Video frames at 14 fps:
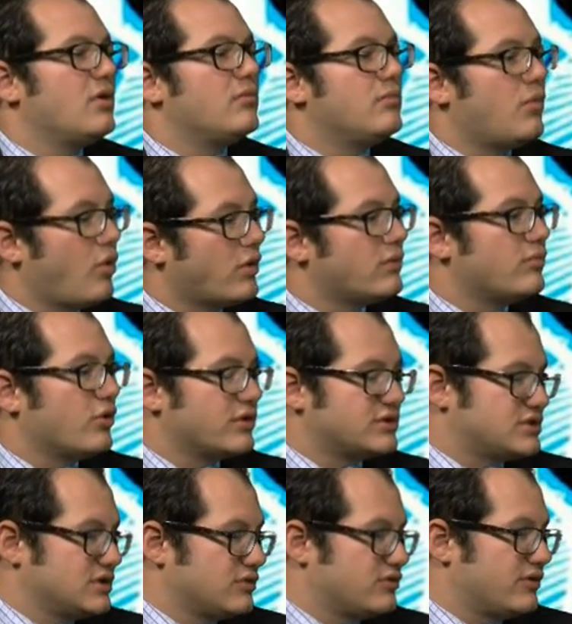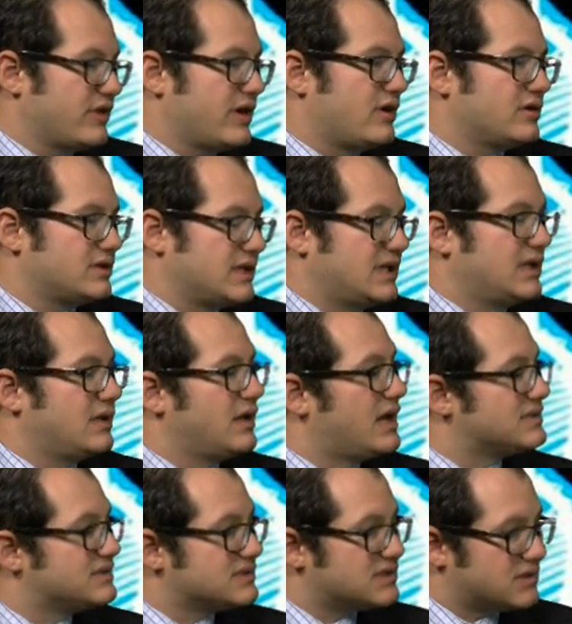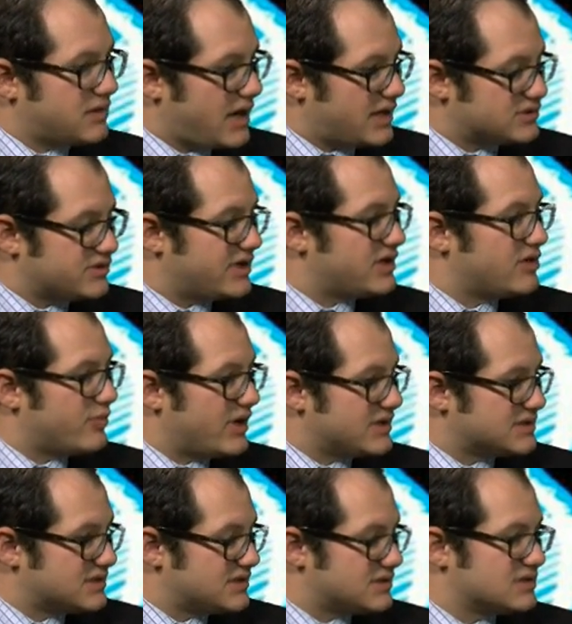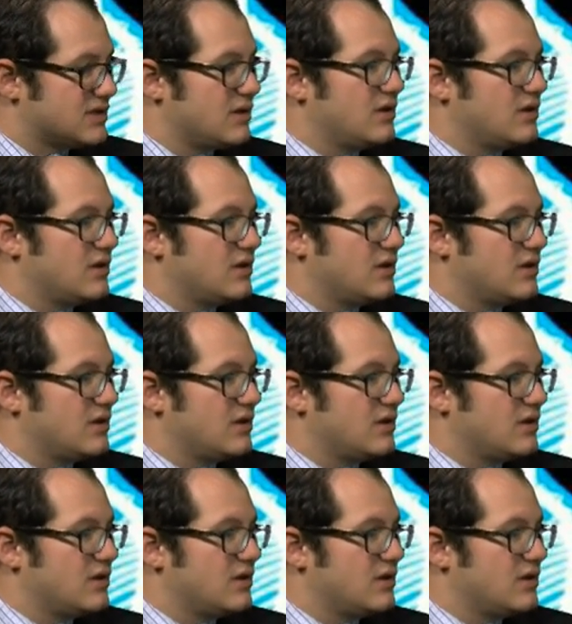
more and more children that are taking S S R Is or antidepressants